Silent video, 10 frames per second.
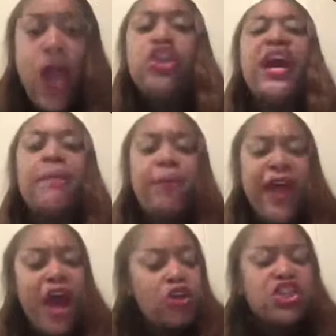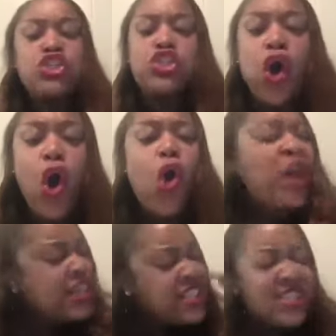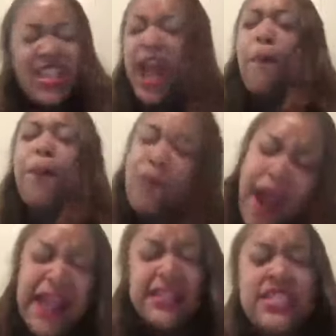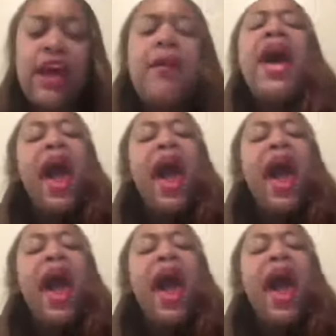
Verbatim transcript: Your bills is due. Still praise him